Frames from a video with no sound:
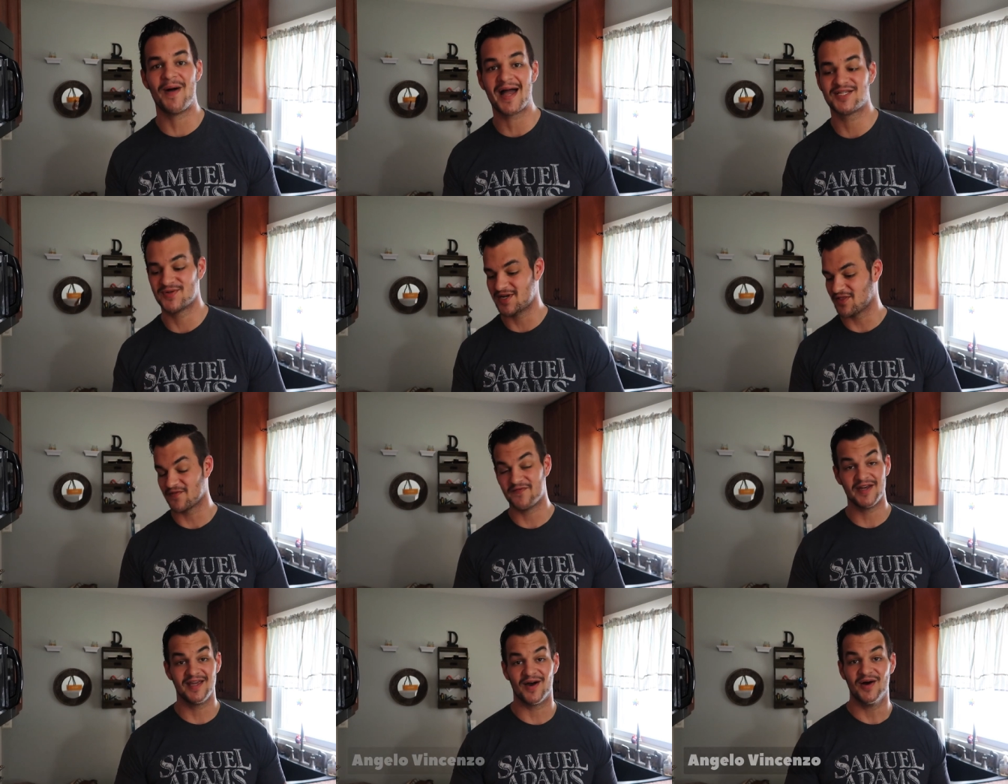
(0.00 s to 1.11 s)
back to another
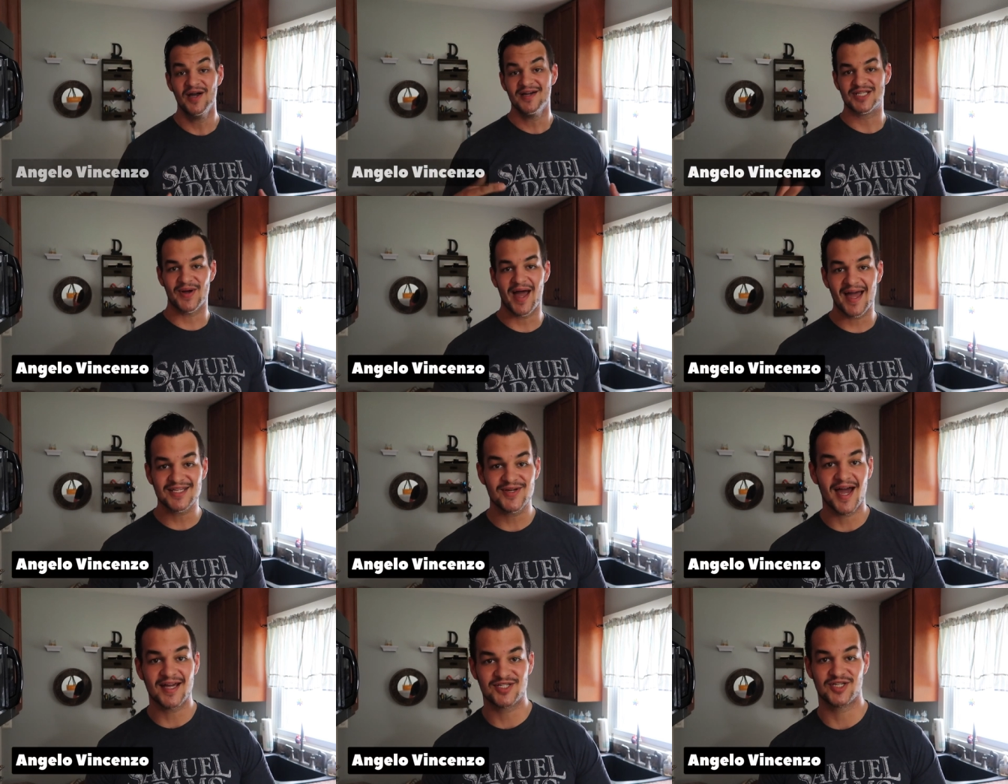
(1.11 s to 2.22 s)
video. So as you
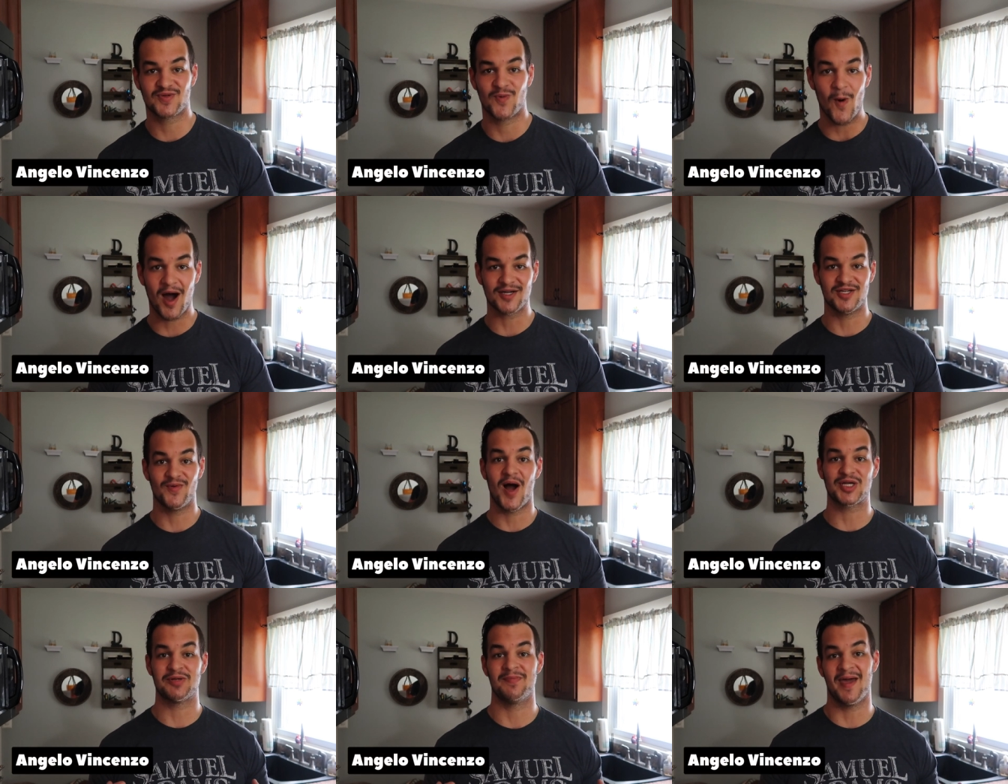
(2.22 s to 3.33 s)
guys just watched, you
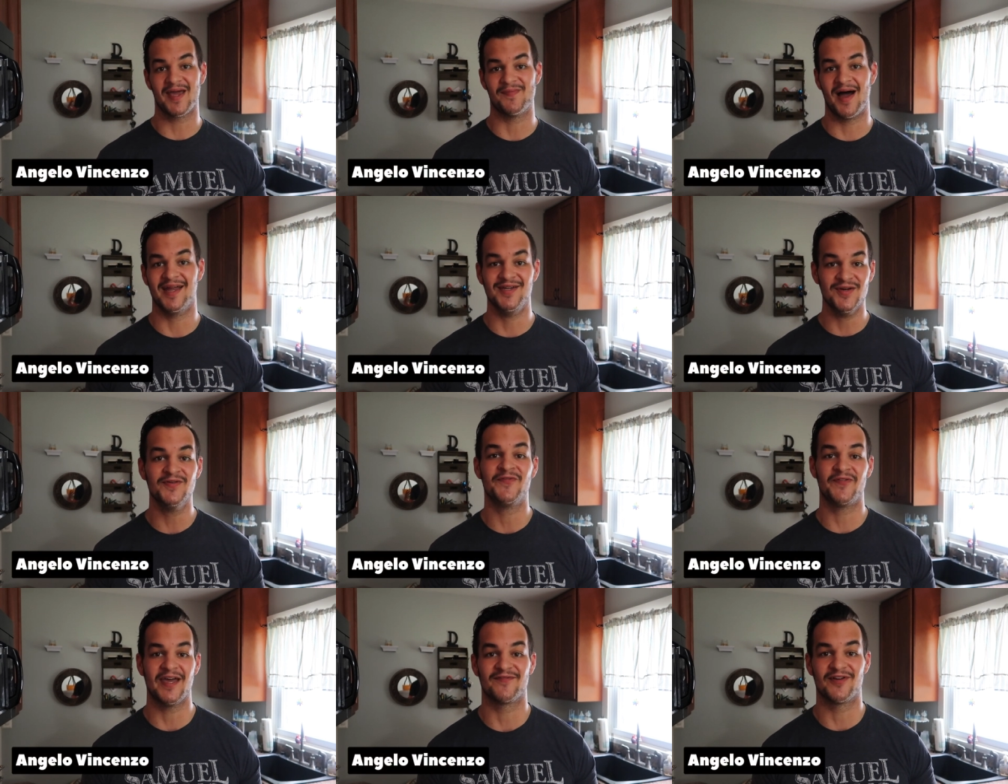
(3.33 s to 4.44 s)
watched me make my new
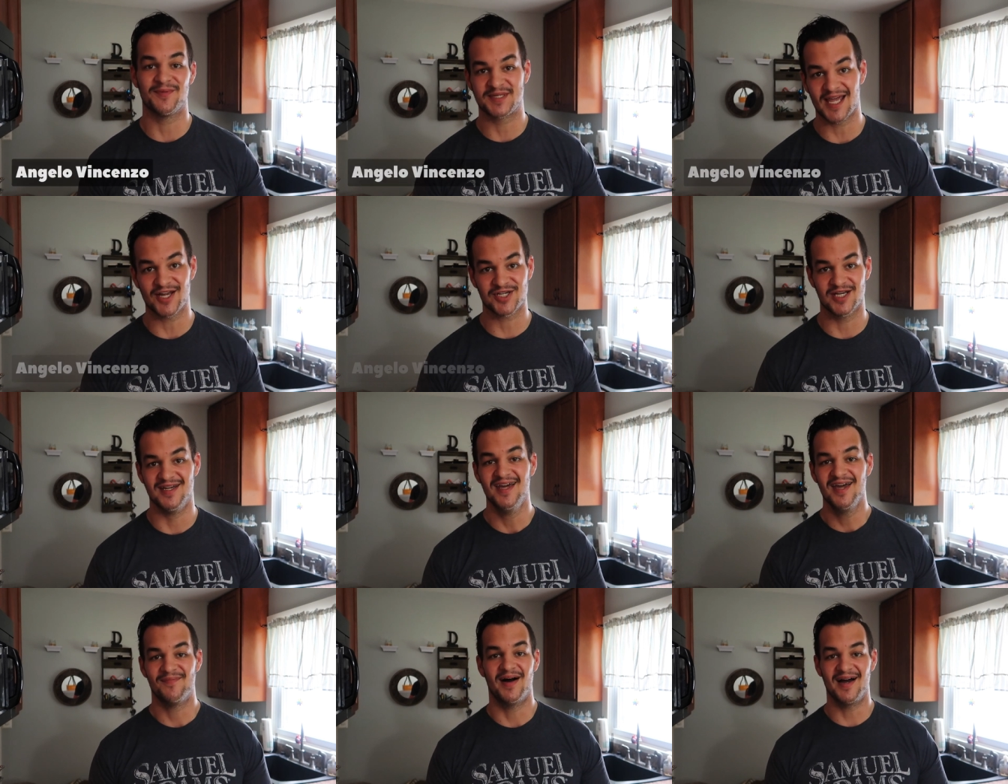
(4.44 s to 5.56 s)
favorite obsession,
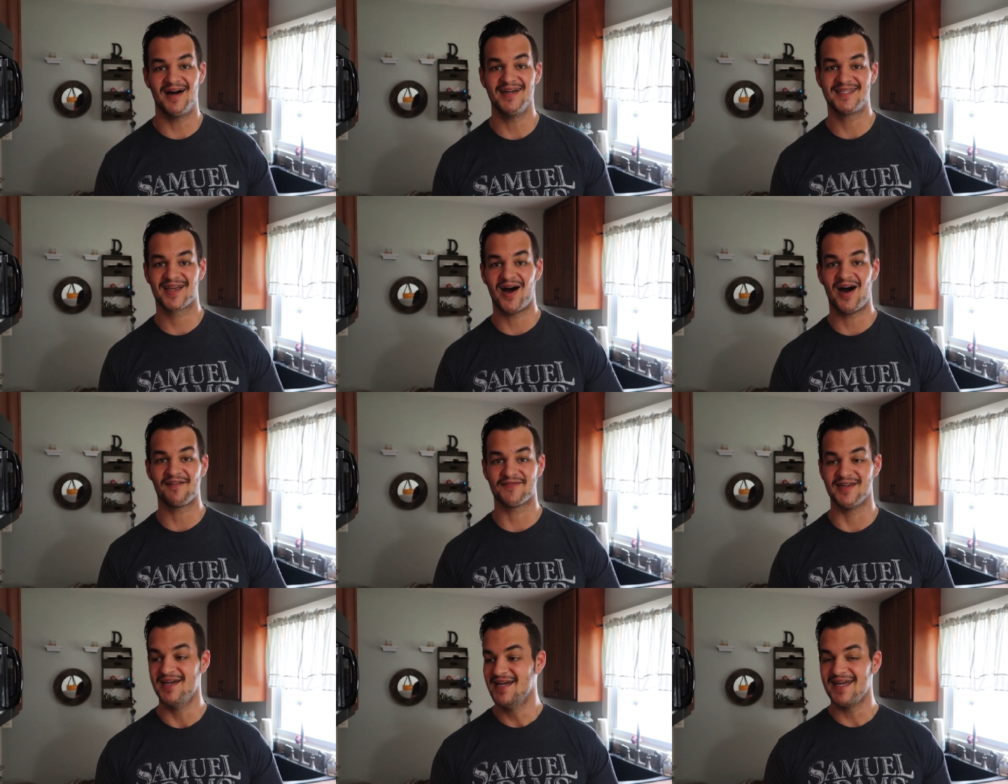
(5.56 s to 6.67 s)
my iced
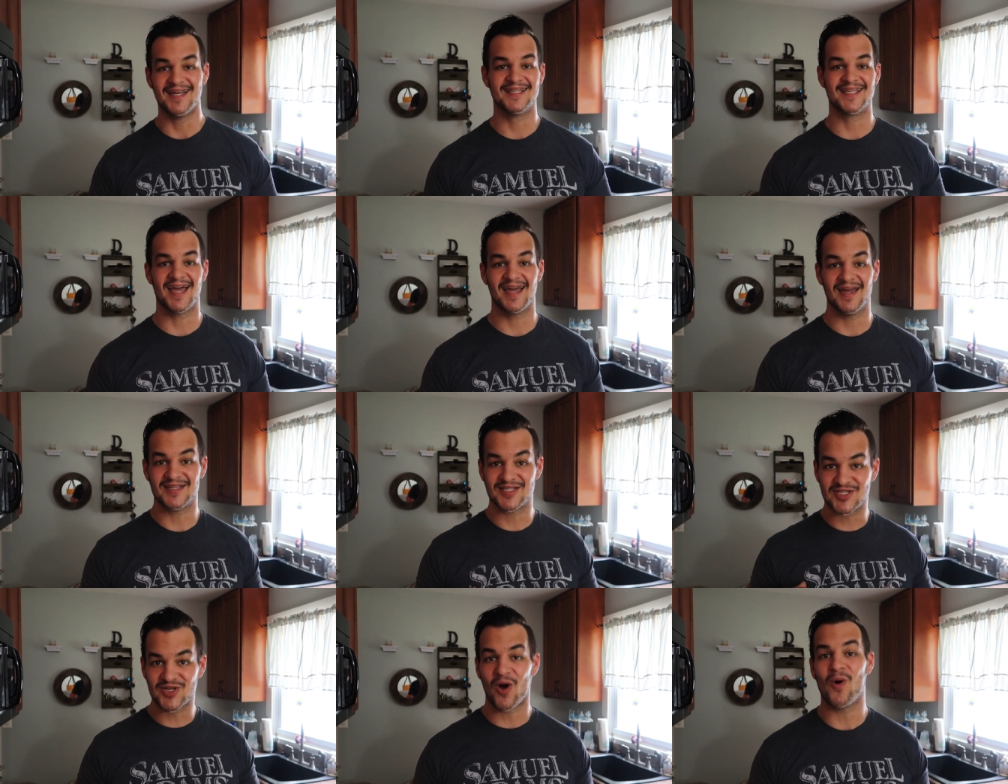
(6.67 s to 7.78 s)
coffee. It is
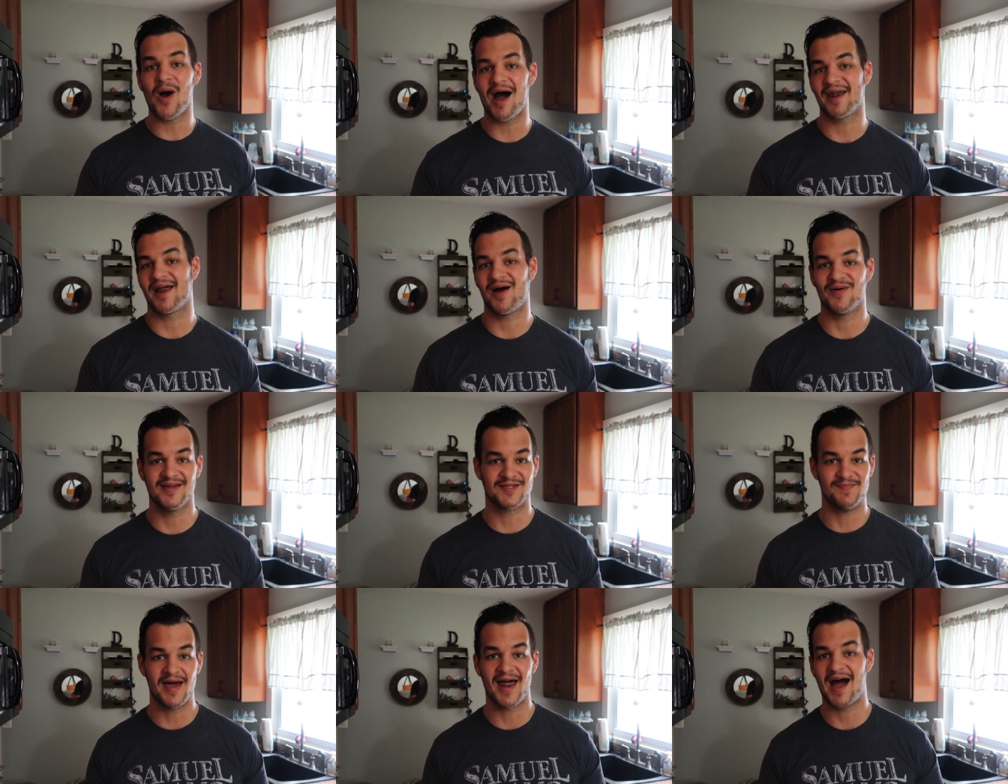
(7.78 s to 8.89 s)
so hot out. It's
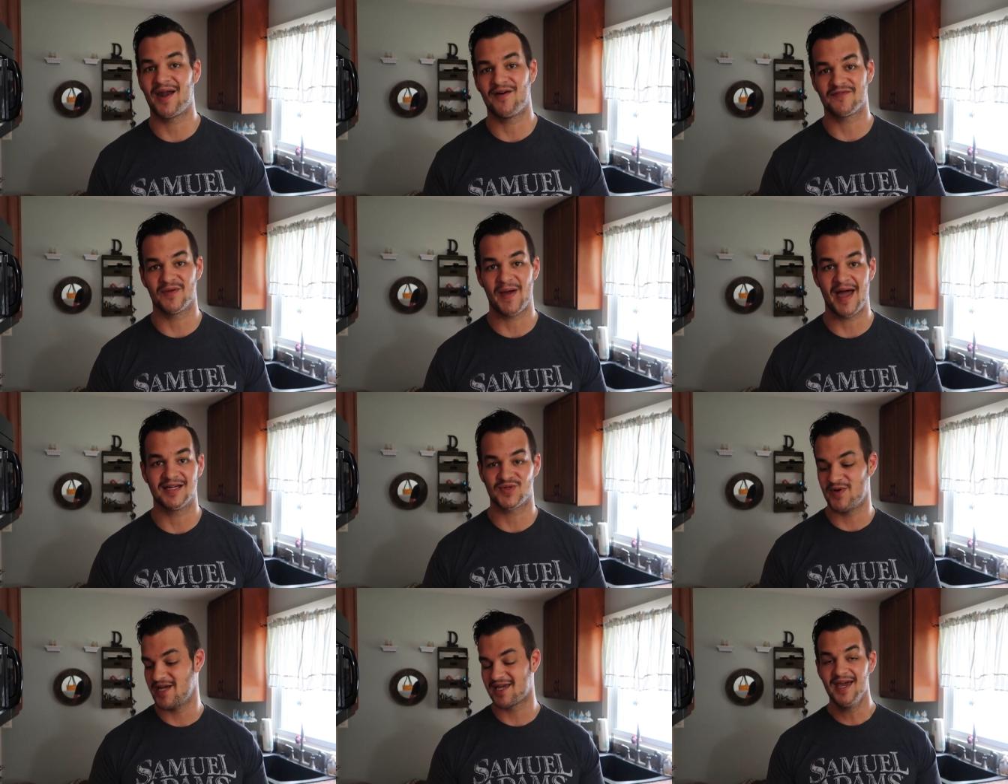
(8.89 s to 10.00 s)
been hot out for the past
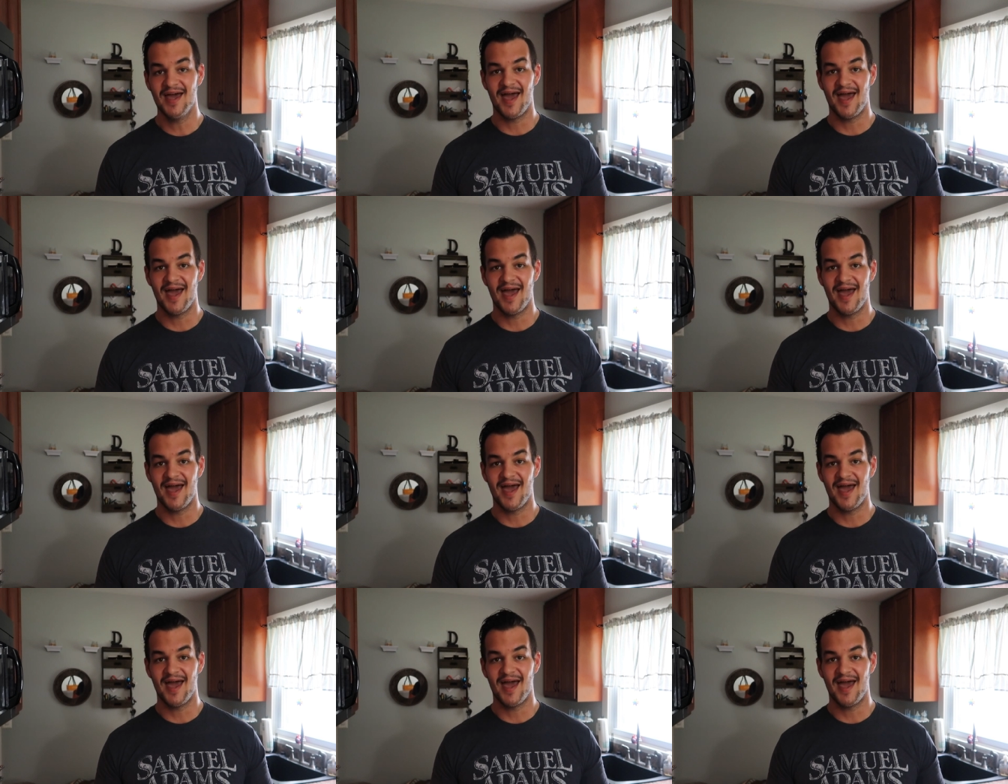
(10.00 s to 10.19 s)
week